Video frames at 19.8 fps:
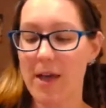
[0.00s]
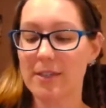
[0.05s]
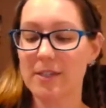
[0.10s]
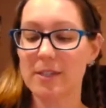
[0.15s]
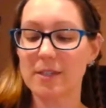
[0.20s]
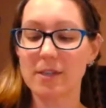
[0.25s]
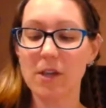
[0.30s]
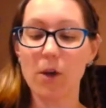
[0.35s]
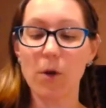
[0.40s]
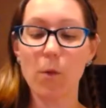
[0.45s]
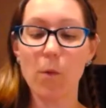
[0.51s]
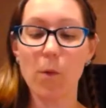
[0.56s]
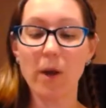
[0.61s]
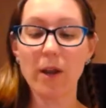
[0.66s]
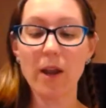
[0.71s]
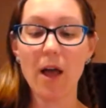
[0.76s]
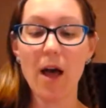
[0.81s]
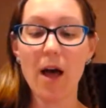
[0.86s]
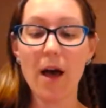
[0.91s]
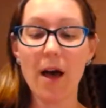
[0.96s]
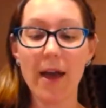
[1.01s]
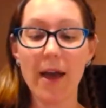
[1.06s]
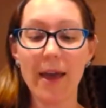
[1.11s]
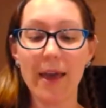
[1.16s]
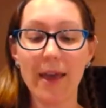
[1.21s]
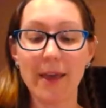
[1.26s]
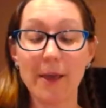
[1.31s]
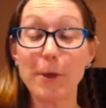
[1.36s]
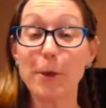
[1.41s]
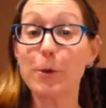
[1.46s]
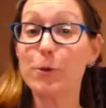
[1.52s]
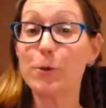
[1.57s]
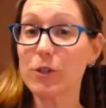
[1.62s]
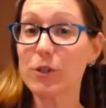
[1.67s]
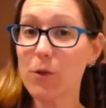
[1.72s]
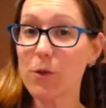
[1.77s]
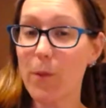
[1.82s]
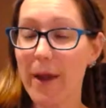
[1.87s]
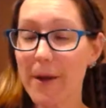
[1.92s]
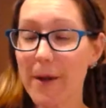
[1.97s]
So what I
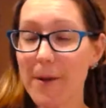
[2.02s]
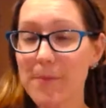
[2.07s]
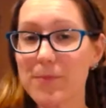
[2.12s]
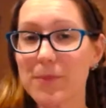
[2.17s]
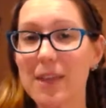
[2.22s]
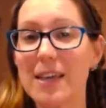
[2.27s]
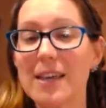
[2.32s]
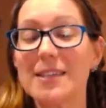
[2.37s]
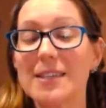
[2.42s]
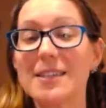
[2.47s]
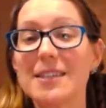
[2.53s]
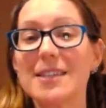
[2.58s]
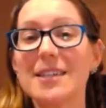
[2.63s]
usually wear is,